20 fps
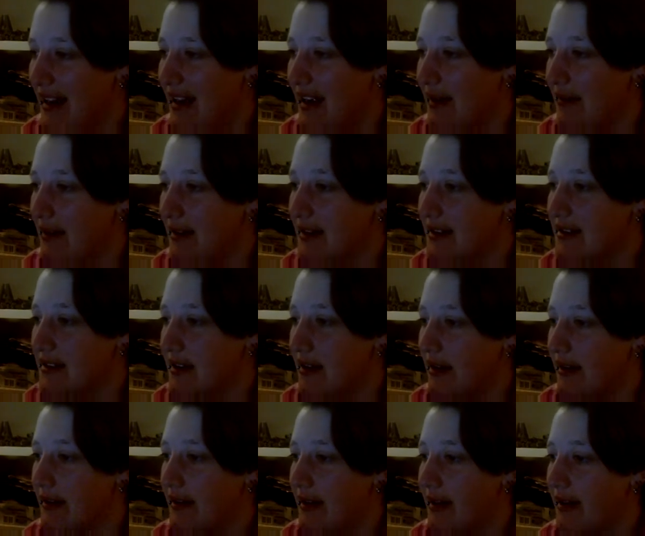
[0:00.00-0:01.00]
Anyway, so
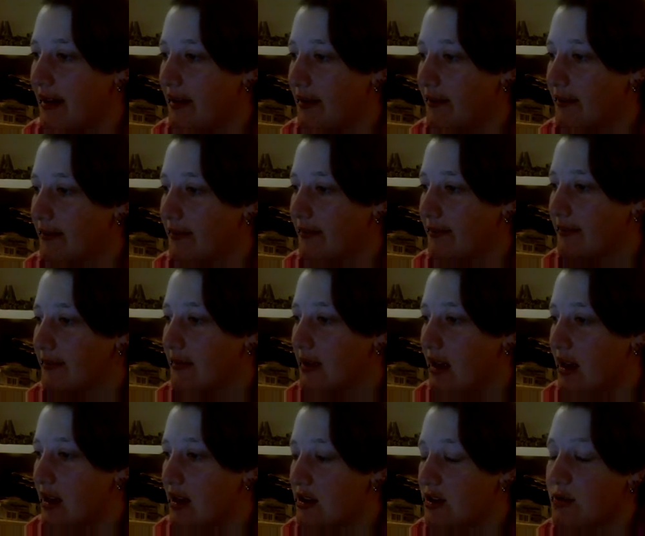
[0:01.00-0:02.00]
yeah.
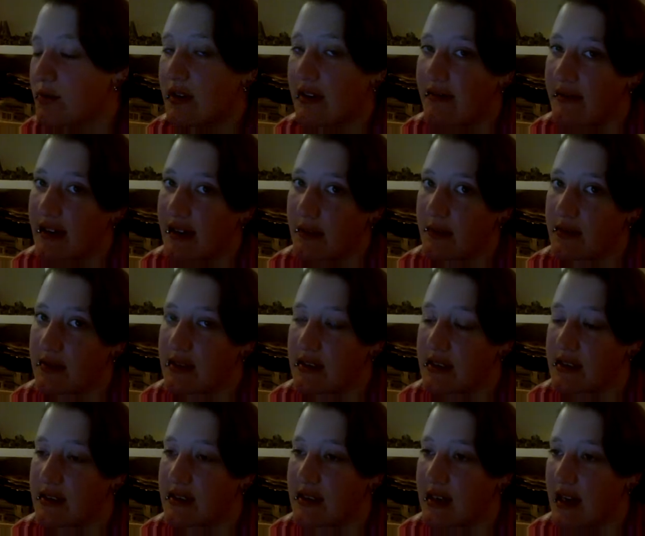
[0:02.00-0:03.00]
So what I really wanted
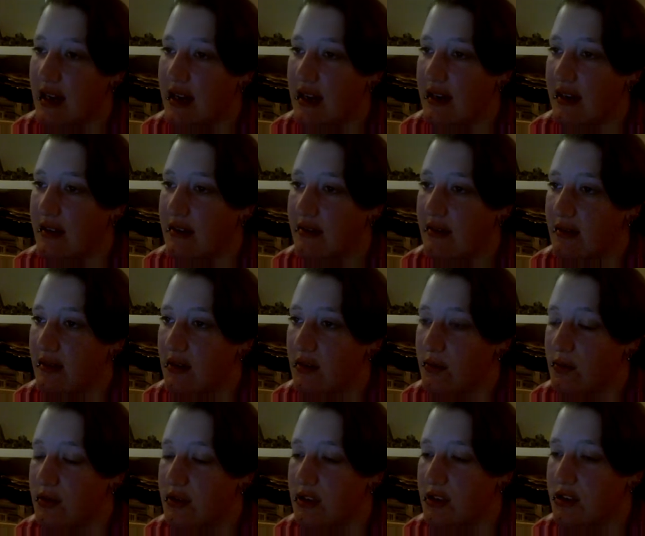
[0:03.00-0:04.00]
to say is that I
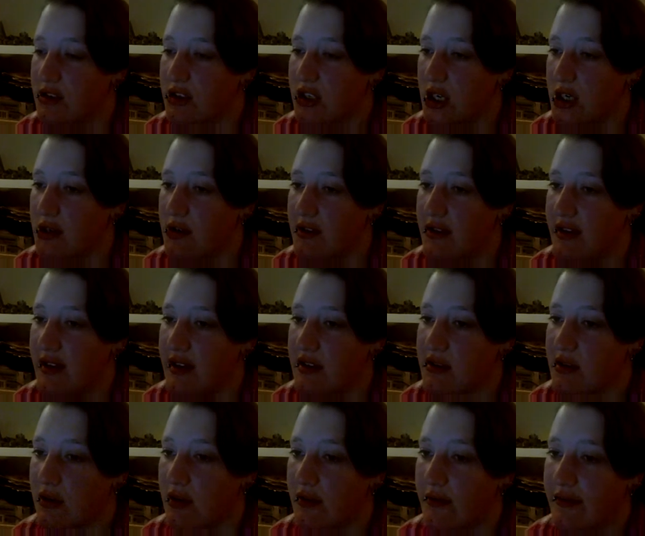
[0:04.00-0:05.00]
wanted to show you the
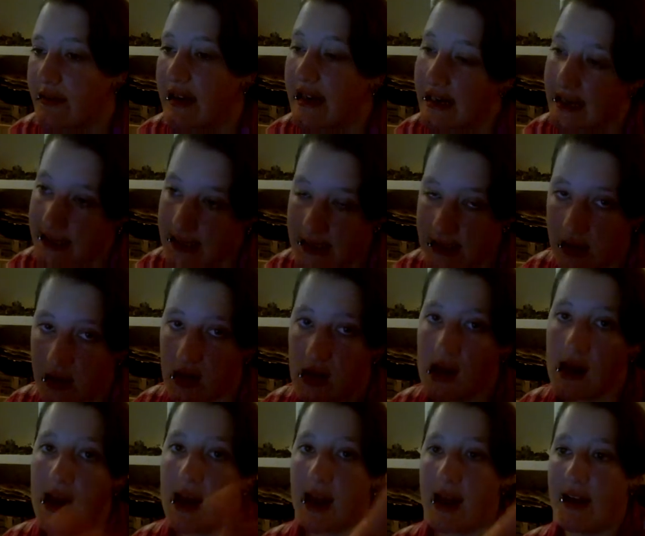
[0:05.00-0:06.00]
things I got for Easter,
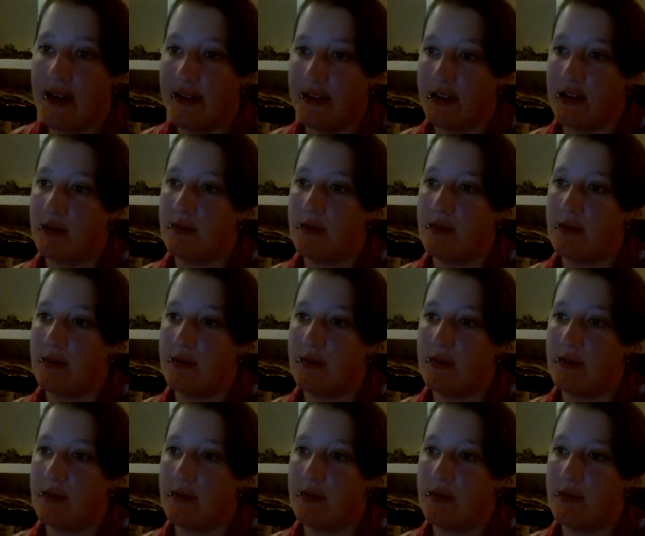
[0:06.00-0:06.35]
and then